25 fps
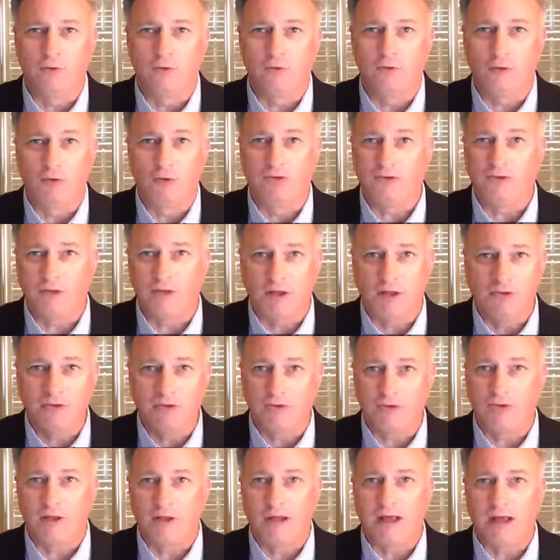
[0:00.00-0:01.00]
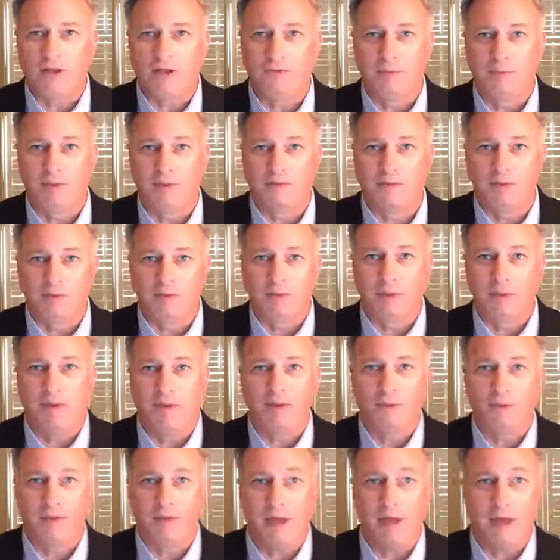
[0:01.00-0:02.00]
of the most interesting aspects of this,
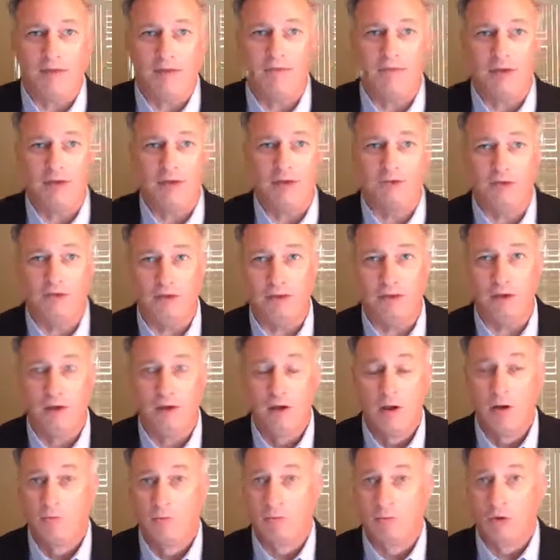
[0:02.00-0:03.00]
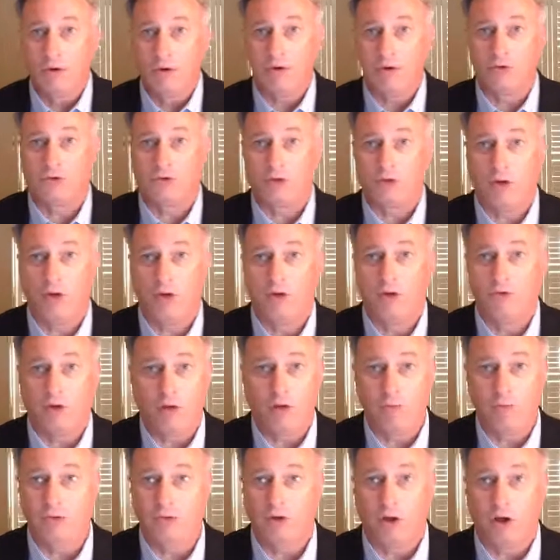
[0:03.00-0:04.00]
because we have now seen borders close
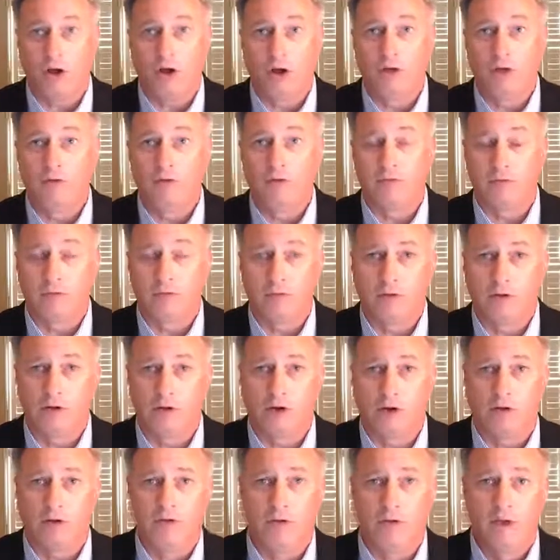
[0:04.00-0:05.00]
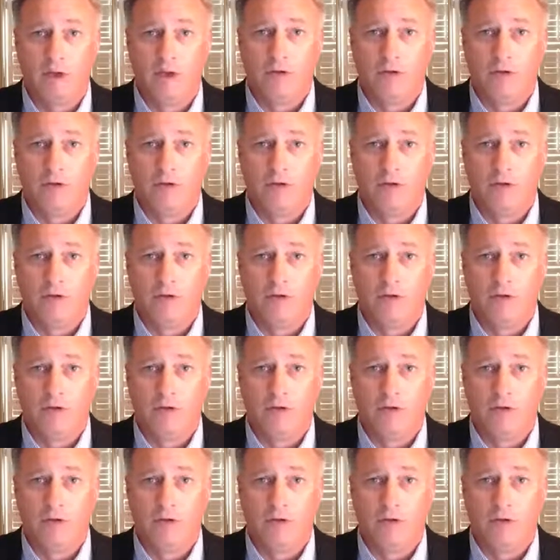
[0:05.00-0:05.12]
almost all over the world.